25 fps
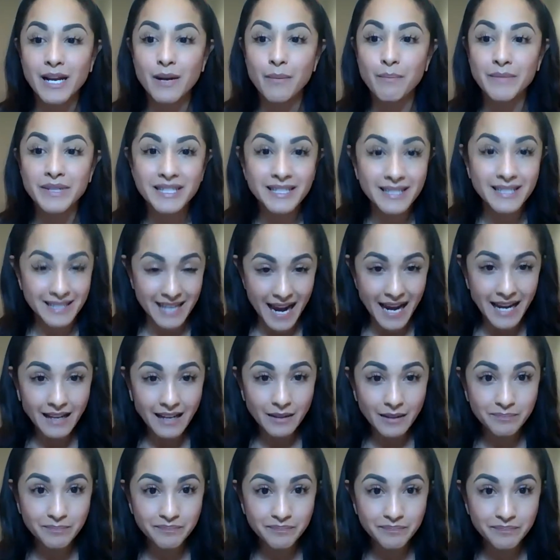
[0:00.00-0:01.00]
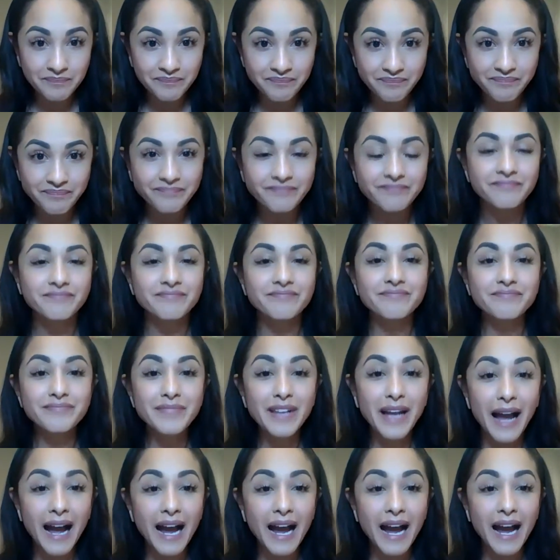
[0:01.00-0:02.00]
mistake,
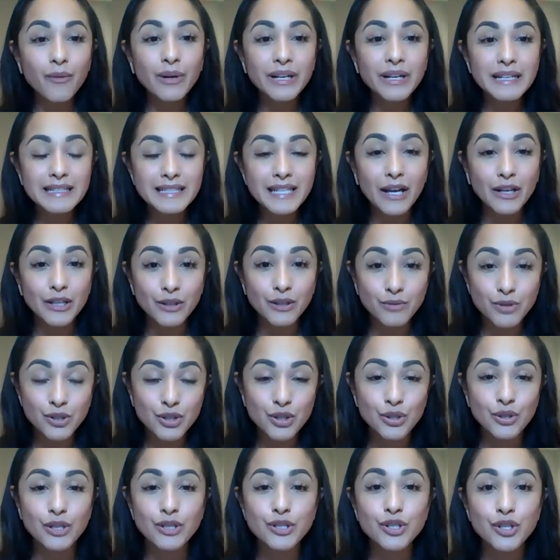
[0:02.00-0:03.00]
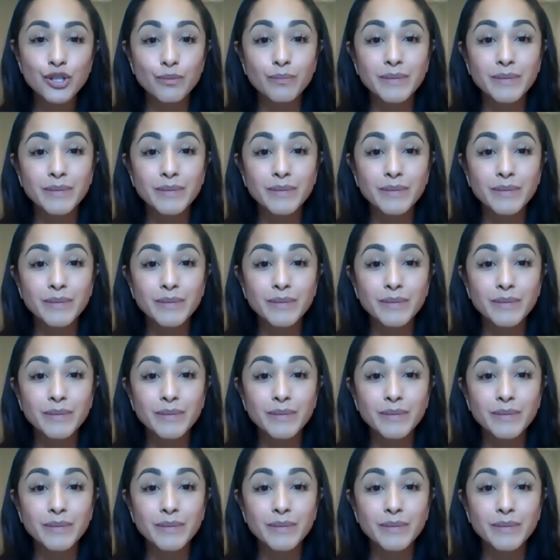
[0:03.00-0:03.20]
I want to tell you, it took me